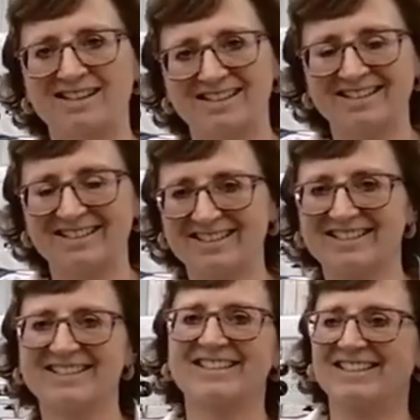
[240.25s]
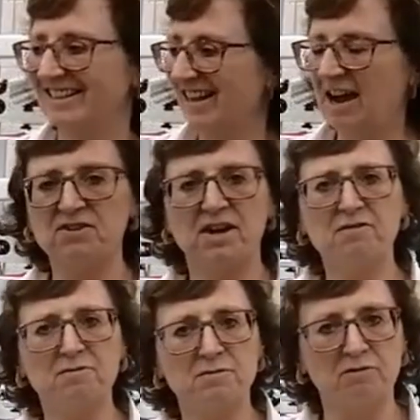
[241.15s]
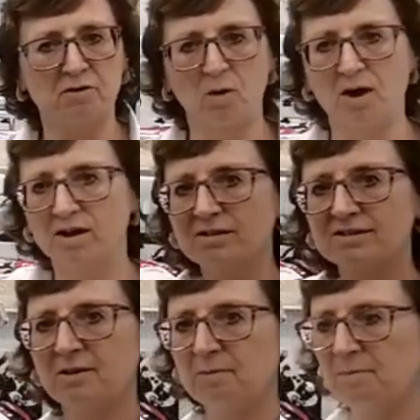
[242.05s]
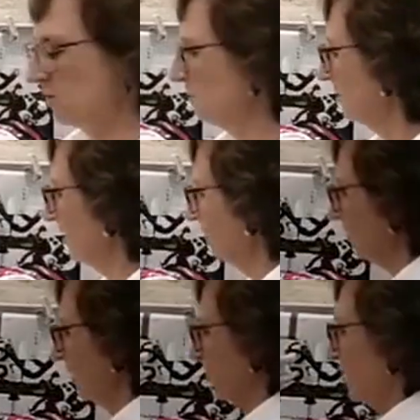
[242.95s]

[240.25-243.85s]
I haven't heard from you for a while, so I presume that everything